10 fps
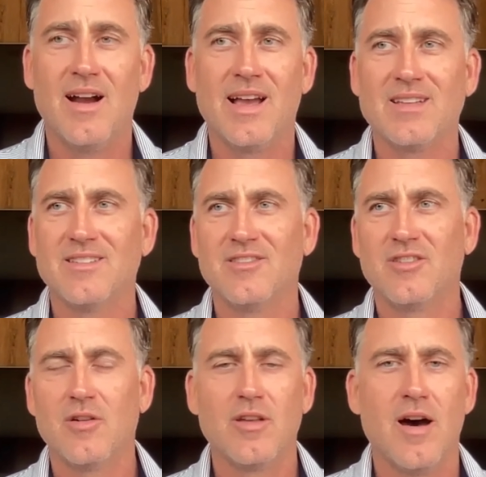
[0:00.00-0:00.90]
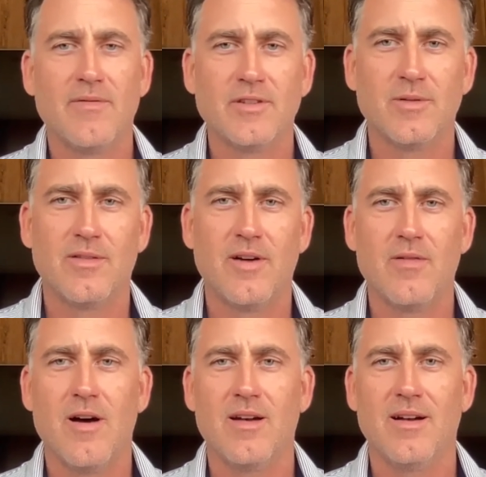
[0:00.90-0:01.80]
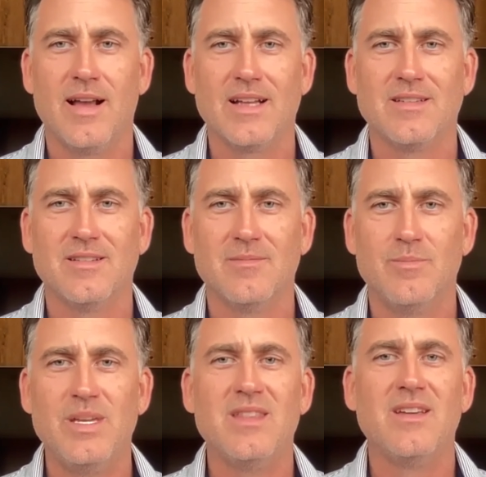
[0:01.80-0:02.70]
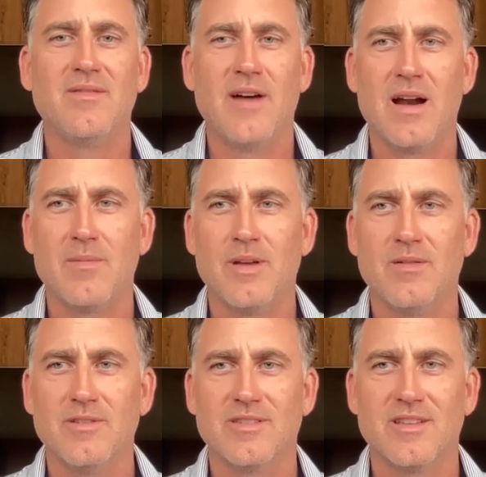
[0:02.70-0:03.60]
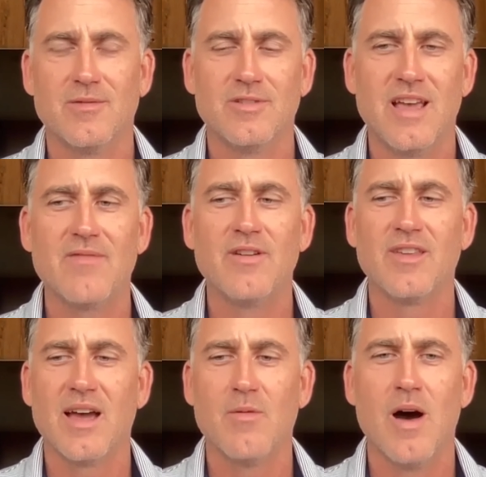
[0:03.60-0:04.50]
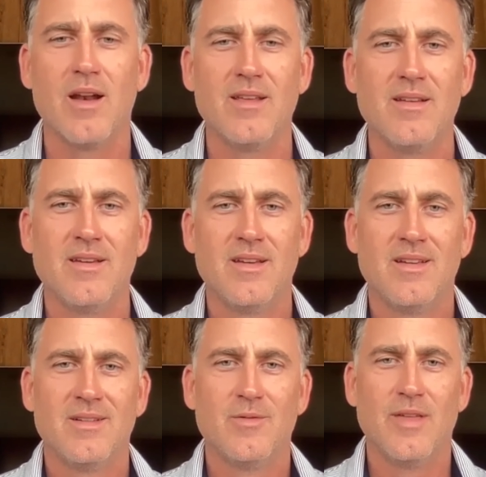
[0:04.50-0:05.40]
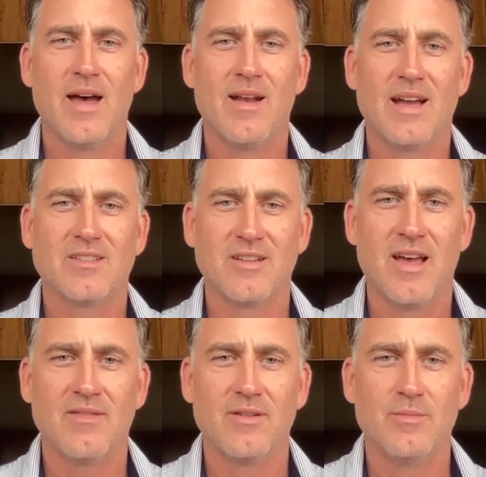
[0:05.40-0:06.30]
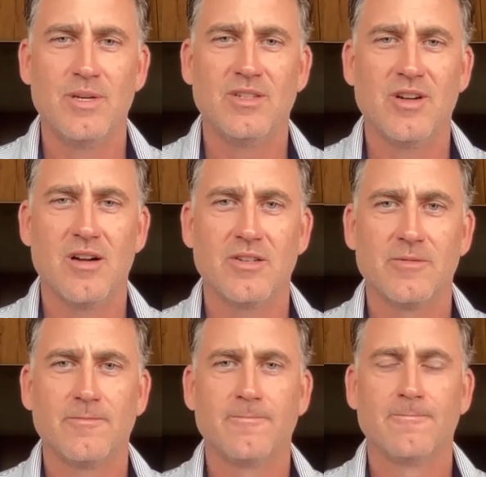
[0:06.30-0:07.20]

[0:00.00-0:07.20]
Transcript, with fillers: I got to go to the office whenever I wanted. I got to be in the environment. It was it was everything I wanted without actually having to be in charge.